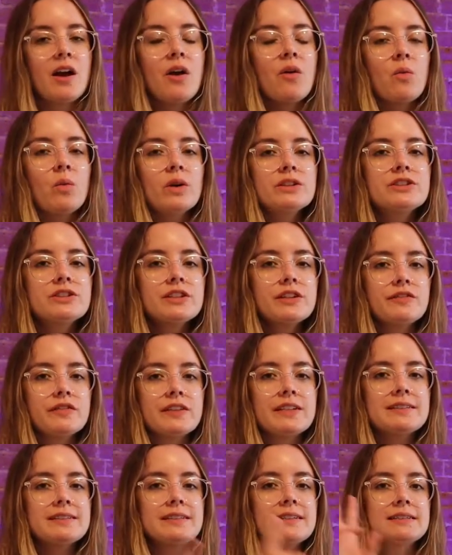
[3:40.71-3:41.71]
Once your
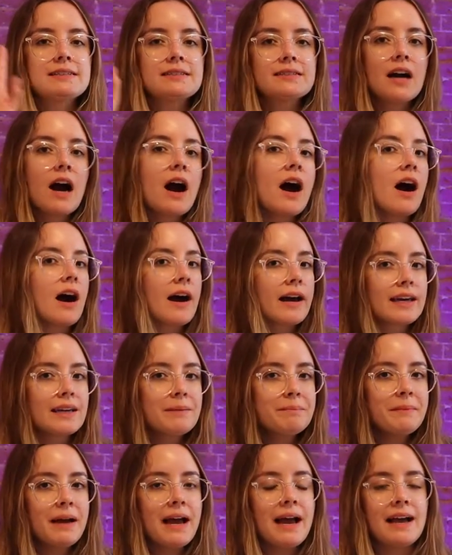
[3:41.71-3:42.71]
visa
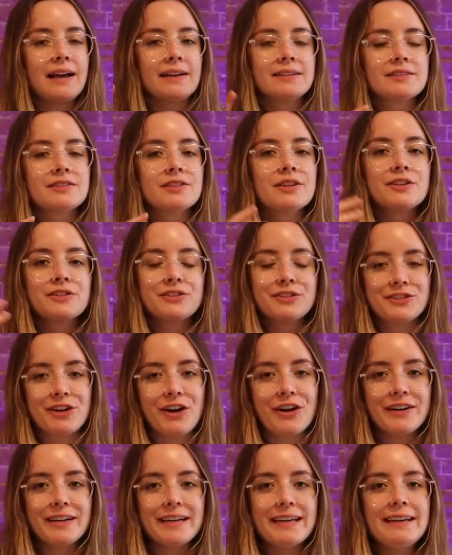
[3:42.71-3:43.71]
time has
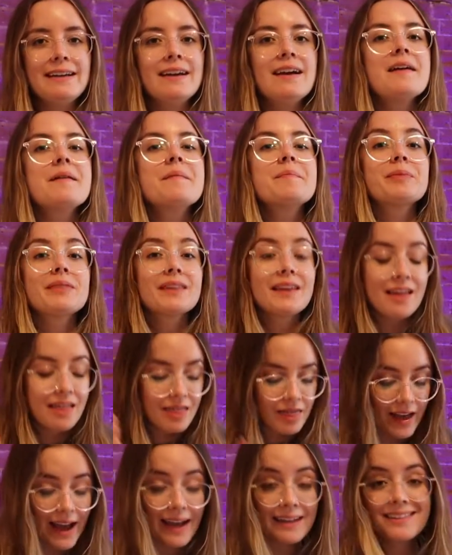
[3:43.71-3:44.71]
started,
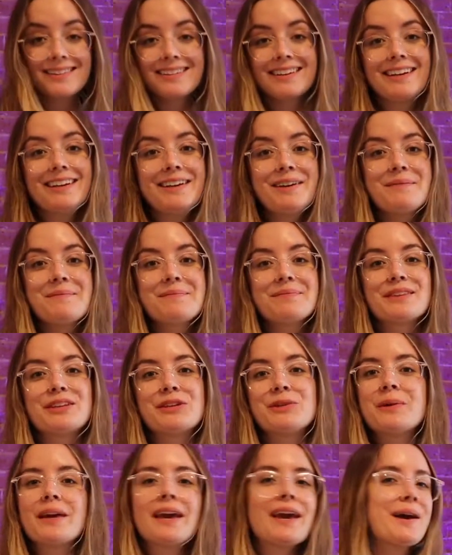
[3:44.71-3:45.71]
that's it.
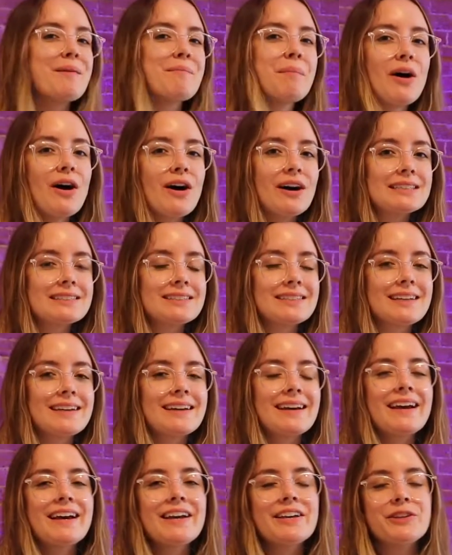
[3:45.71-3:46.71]
You can't pause
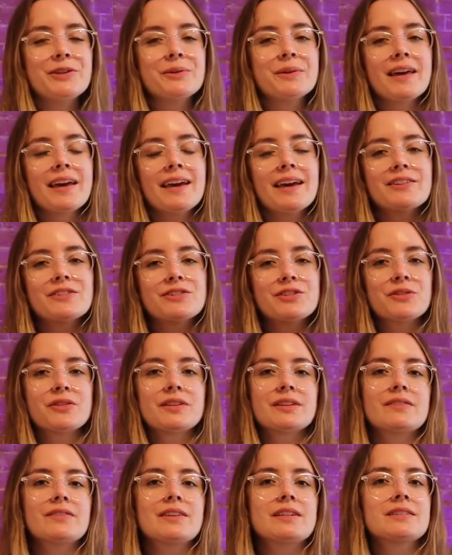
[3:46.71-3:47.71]
it. You can't do
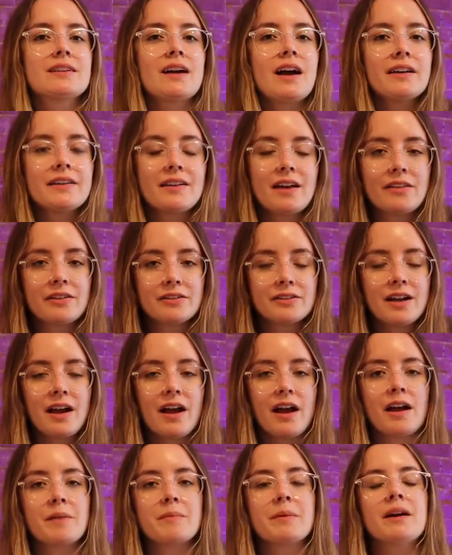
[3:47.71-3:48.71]
this visa another
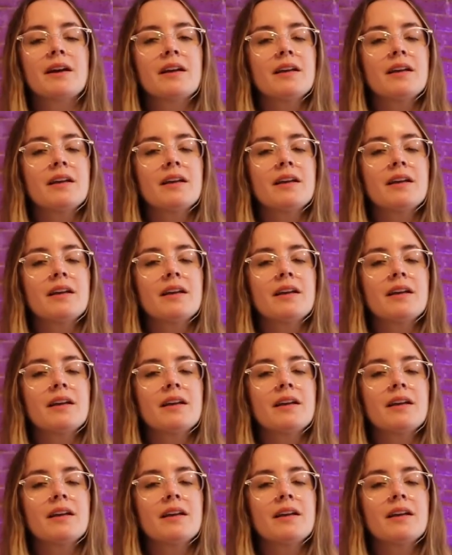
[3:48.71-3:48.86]
time.